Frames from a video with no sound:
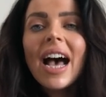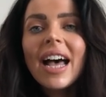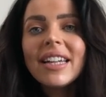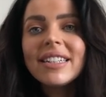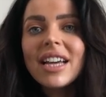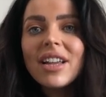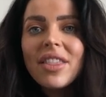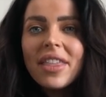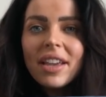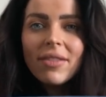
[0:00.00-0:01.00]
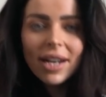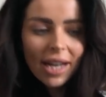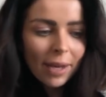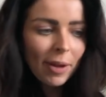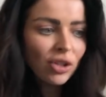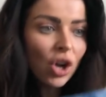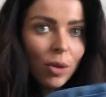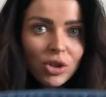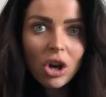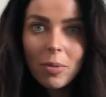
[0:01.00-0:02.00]
And the thing I really like about
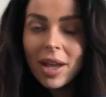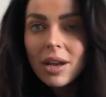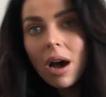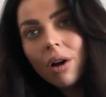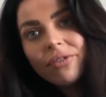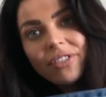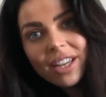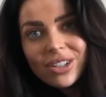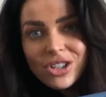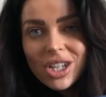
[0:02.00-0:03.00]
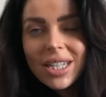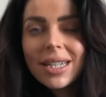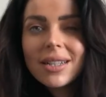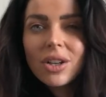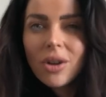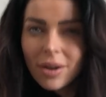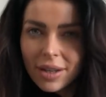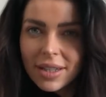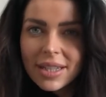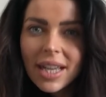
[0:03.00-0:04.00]
Topshop and our Fearless jeans is the colours.